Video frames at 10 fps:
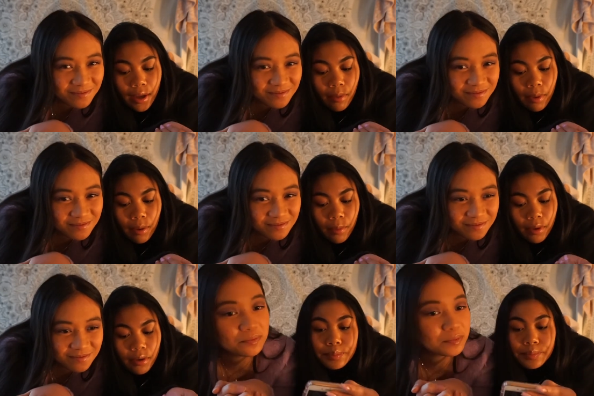Speaker 1: I make it work.
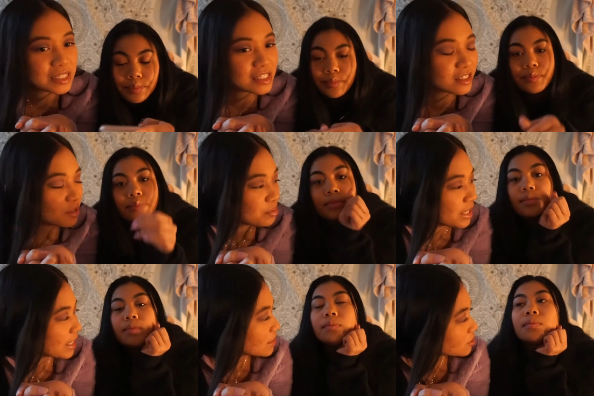
Speaker 2: Basically played
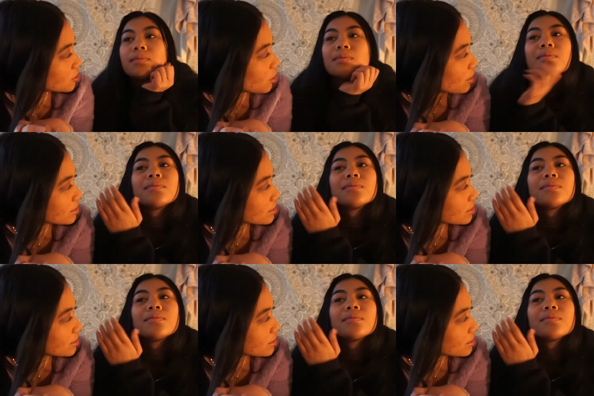as her doll